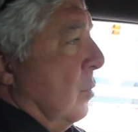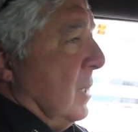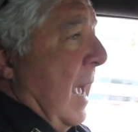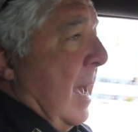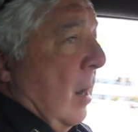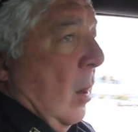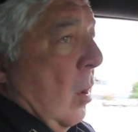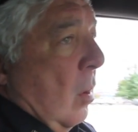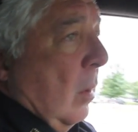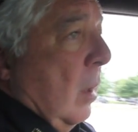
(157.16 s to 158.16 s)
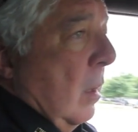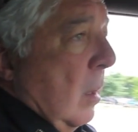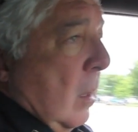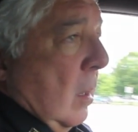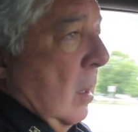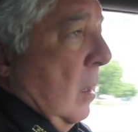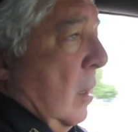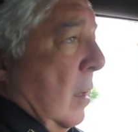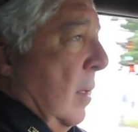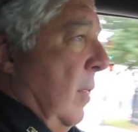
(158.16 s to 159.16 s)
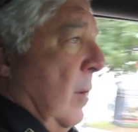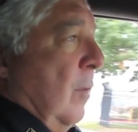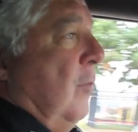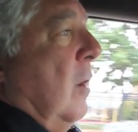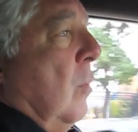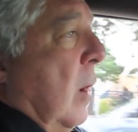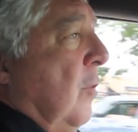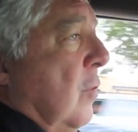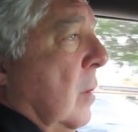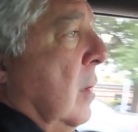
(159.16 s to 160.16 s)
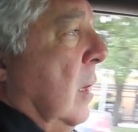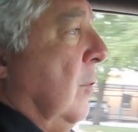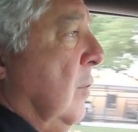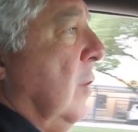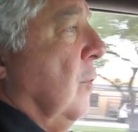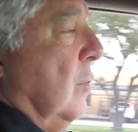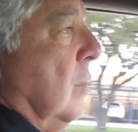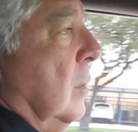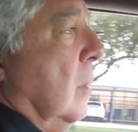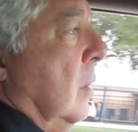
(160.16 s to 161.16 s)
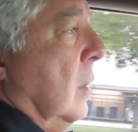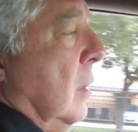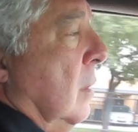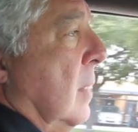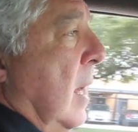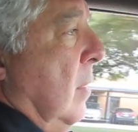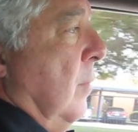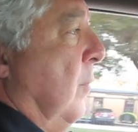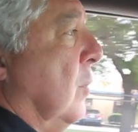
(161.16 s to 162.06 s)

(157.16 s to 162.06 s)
was analog. Their generation is digital. The